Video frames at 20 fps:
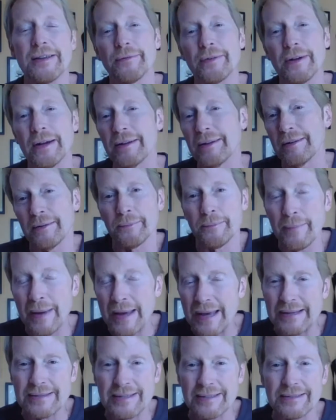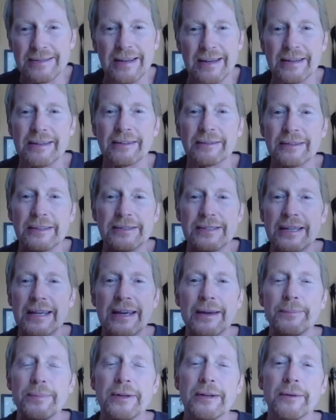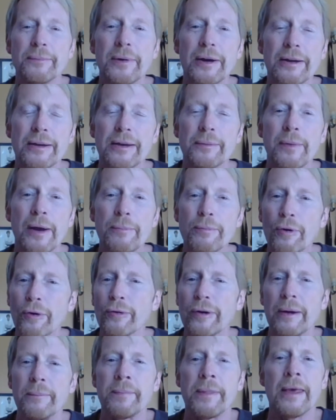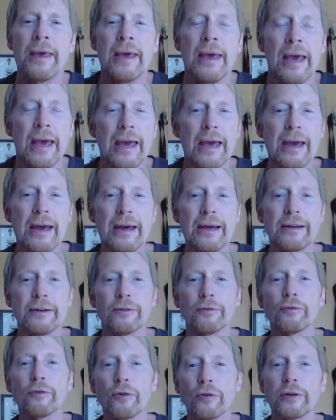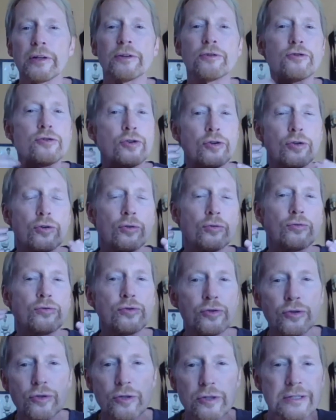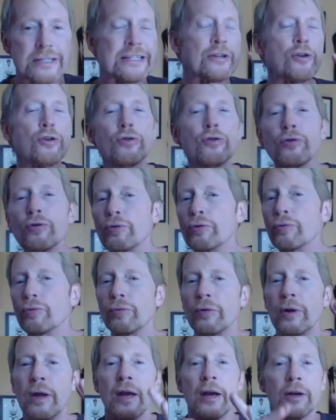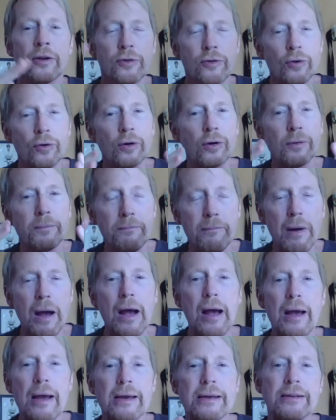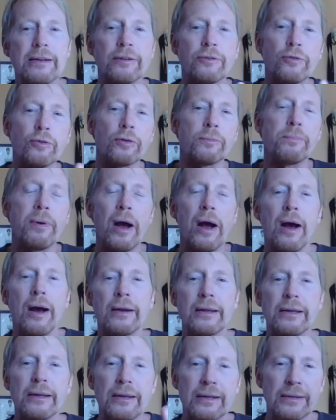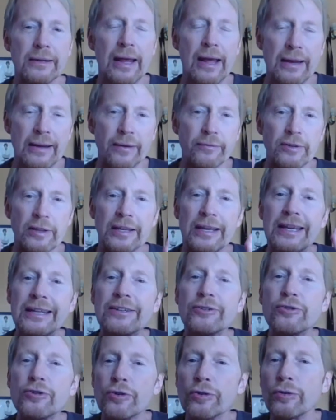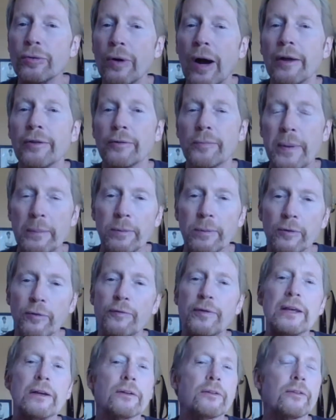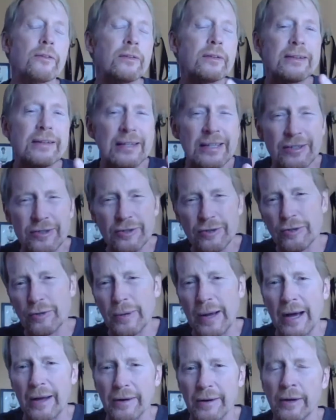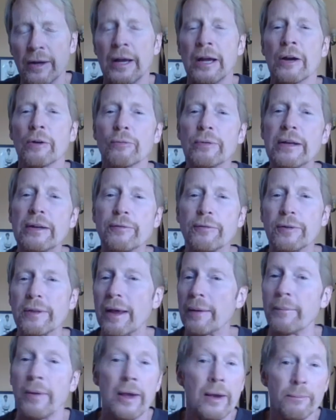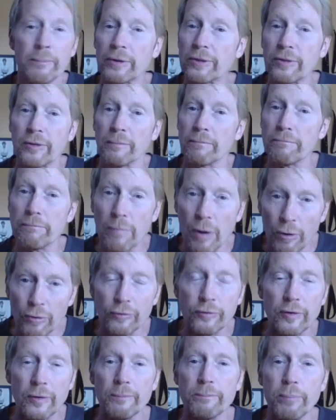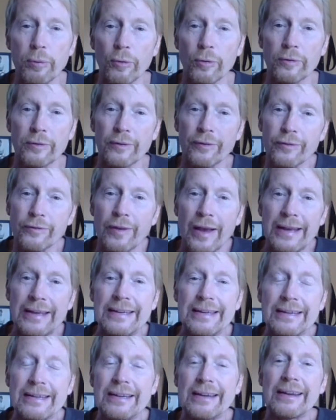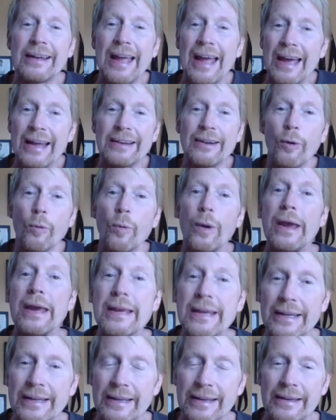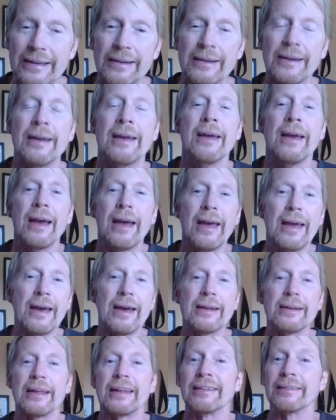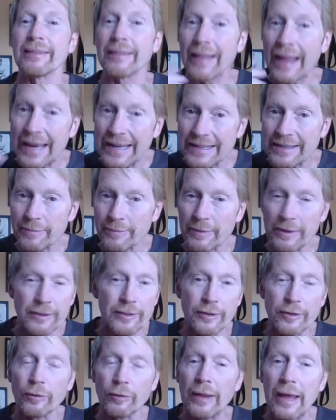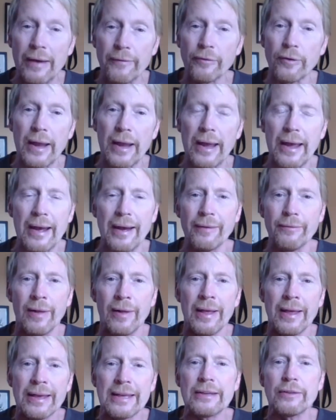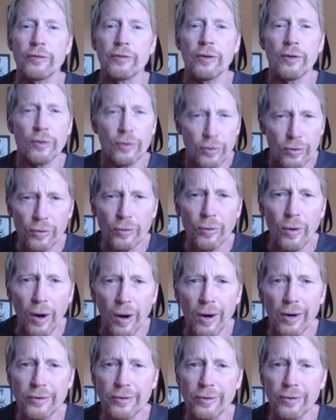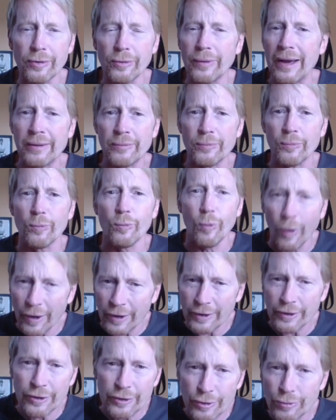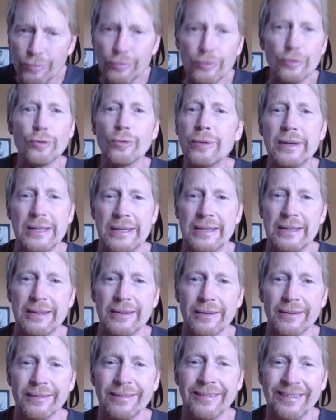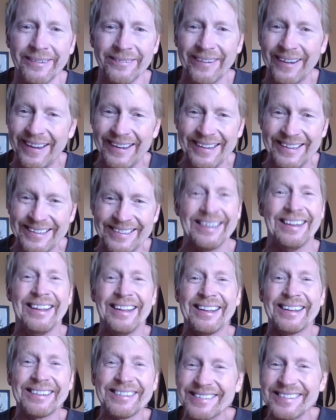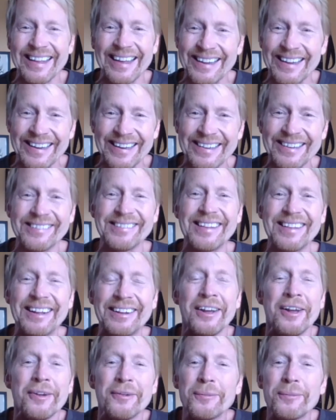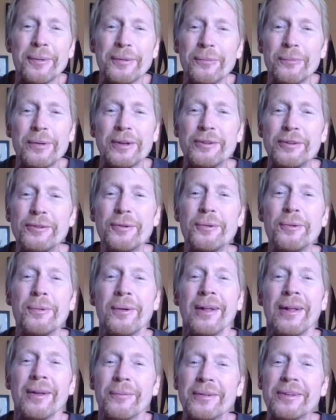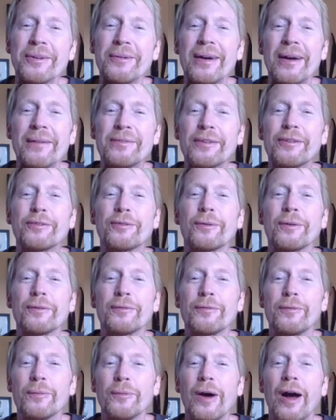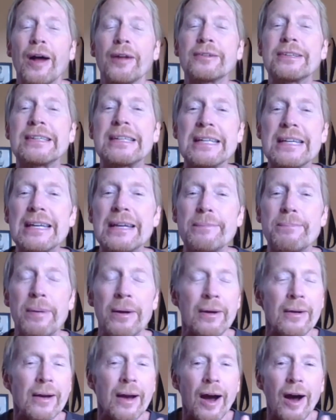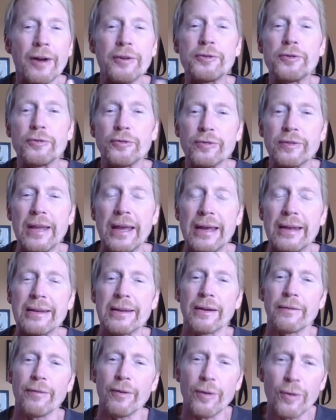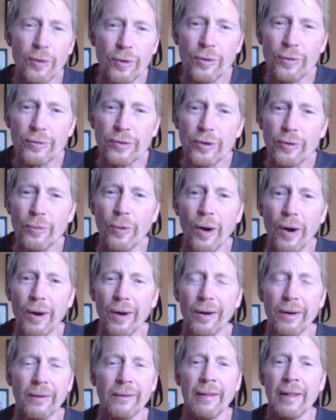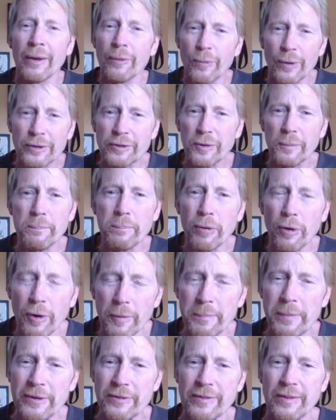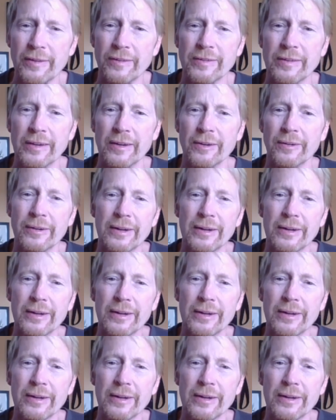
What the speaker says: I've got an amazing psychic, Lisa Campion, in my program, and learning to tune your mind and your body and everything into other people's fields teaches you how to read for them. But the most important psychic and awakening and enlightenment that you'll ever have is, who are you and what are you doing here, right? Isn't that it? Isn't that when you have this sort of a deep understanding of who you are, what your purpose is here?